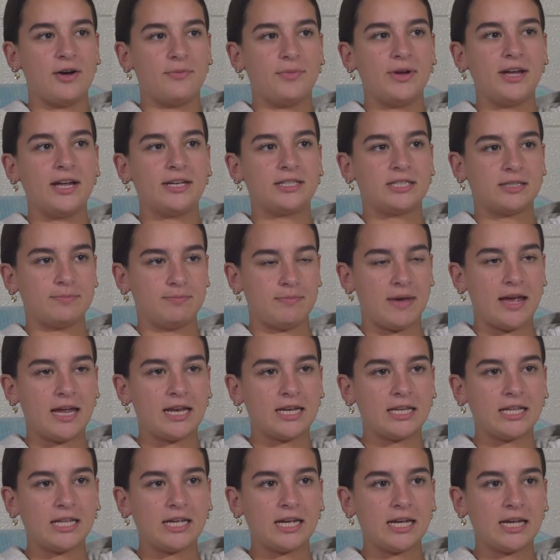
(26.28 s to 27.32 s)
It's
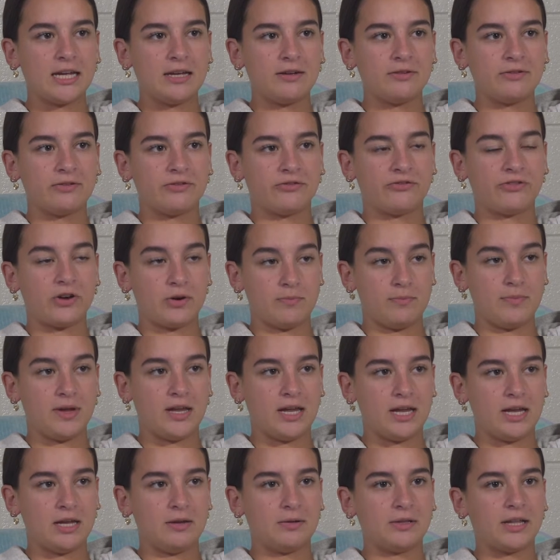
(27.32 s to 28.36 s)
mainly, for
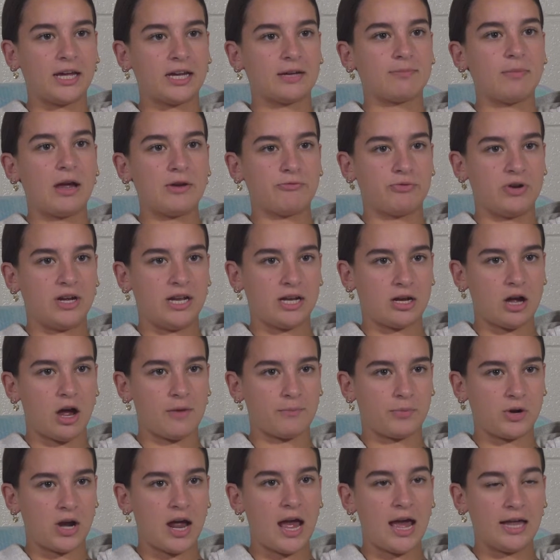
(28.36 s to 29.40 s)
me, like my reading
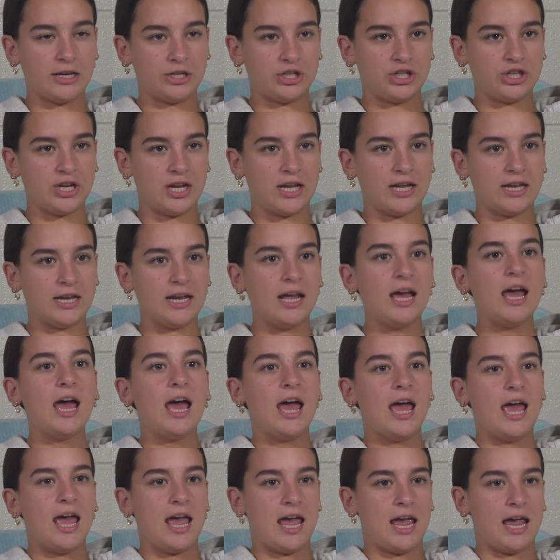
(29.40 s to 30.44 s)
comprehension
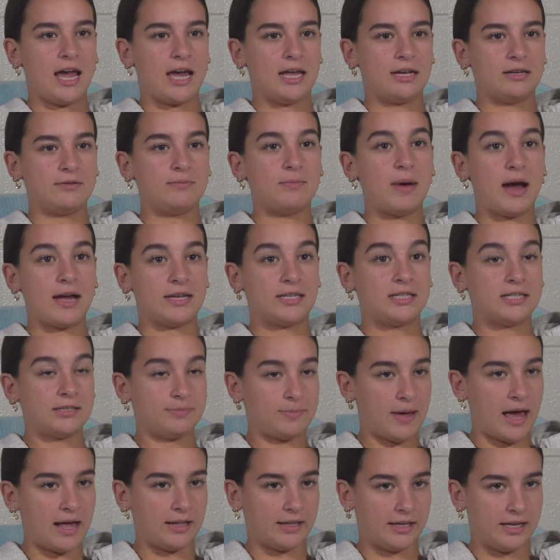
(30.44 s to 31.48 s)
and my
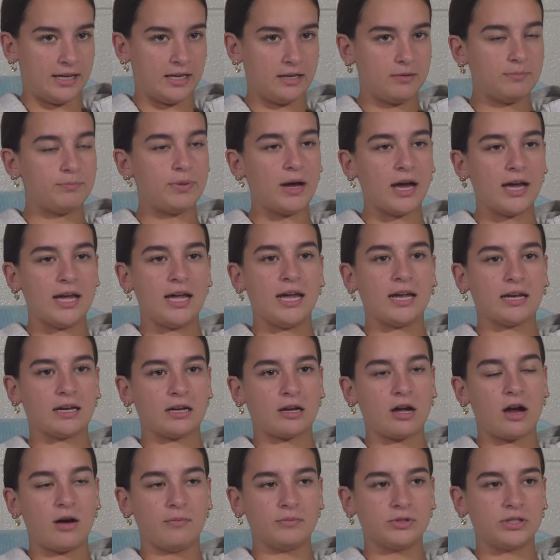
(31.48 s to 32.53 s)
spelling, but it
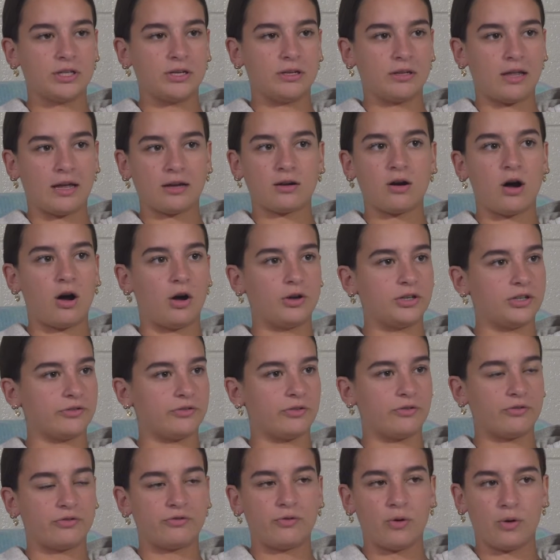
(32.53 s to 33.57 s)
comes in like all
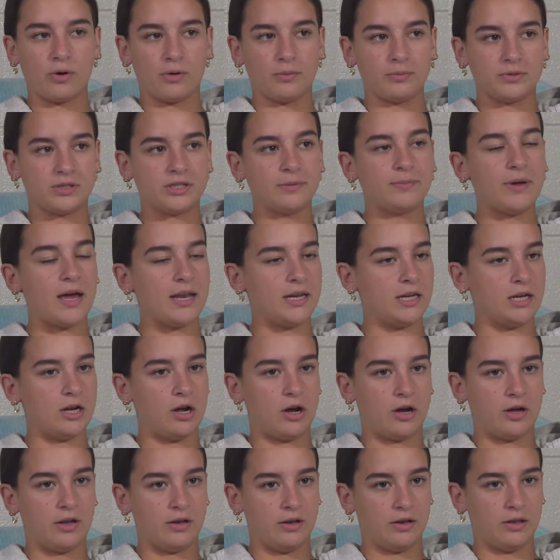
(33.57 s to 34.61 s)
different forms depending
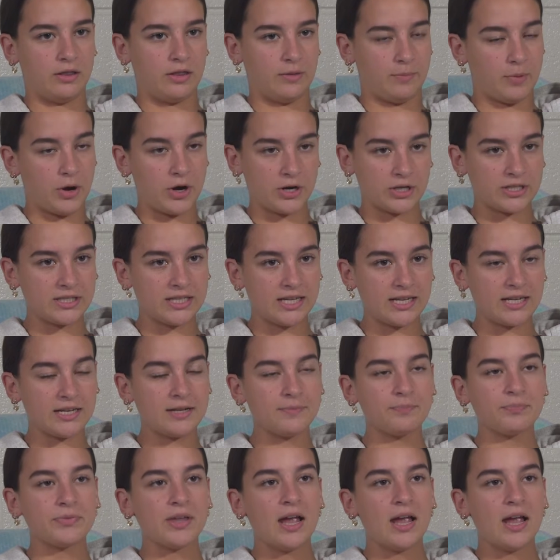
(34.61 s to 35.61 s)
on the person.